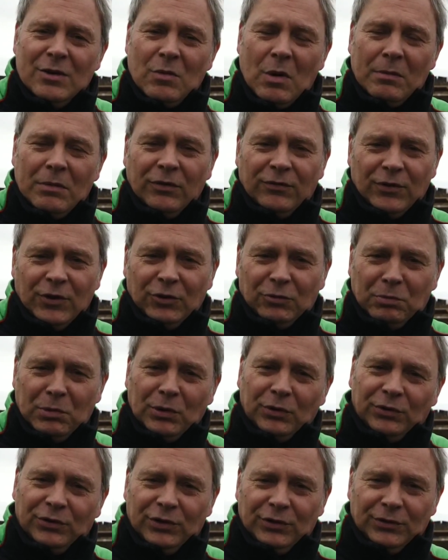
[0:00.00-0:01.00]
When we first
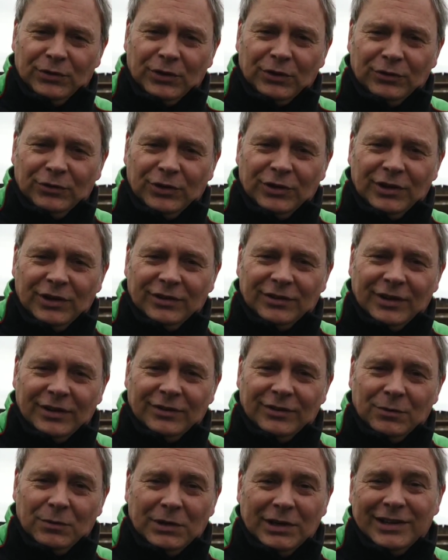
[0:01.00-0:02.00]
built Silverstone Shooting
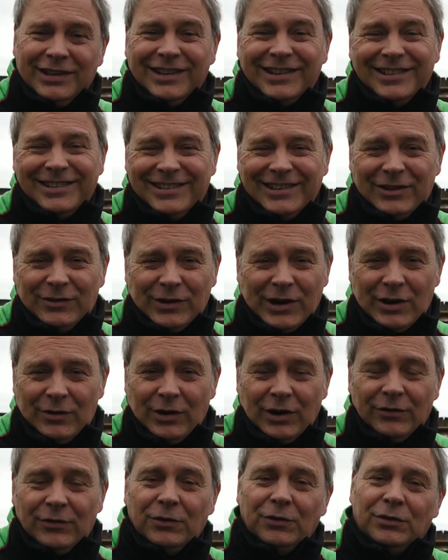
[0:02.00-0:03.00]
Centre, we didn't consider
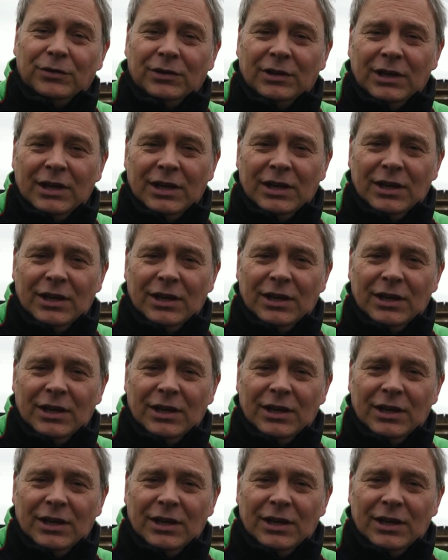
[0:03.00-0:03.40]
air rifles.